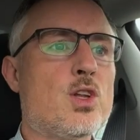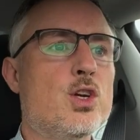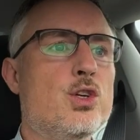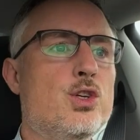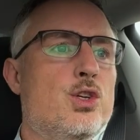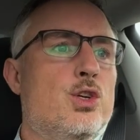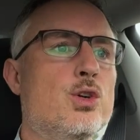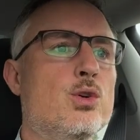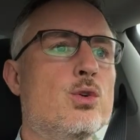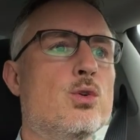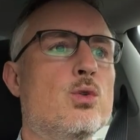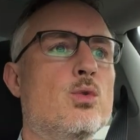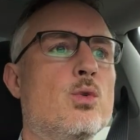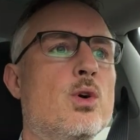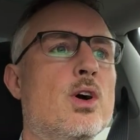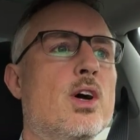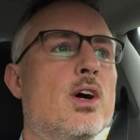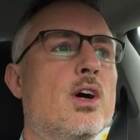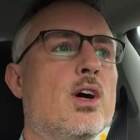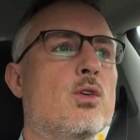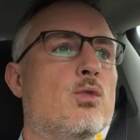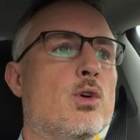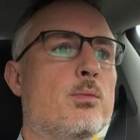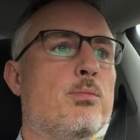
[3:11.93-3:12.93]
You
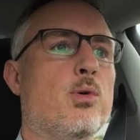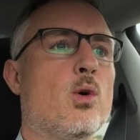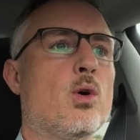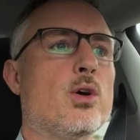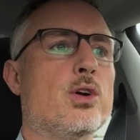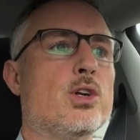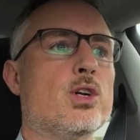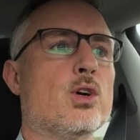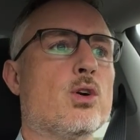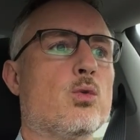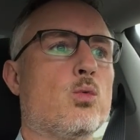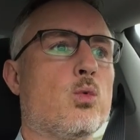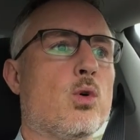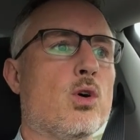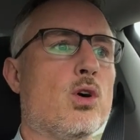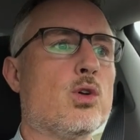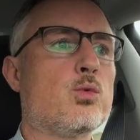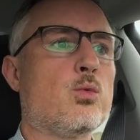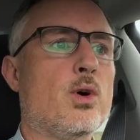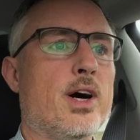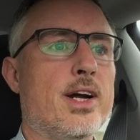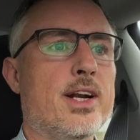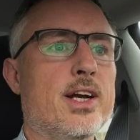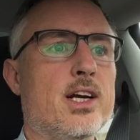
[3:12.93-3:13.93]
report your
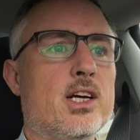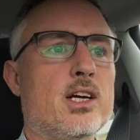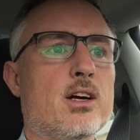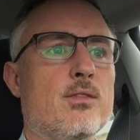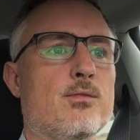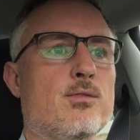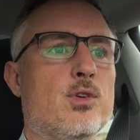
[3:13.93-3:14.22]
worldwide income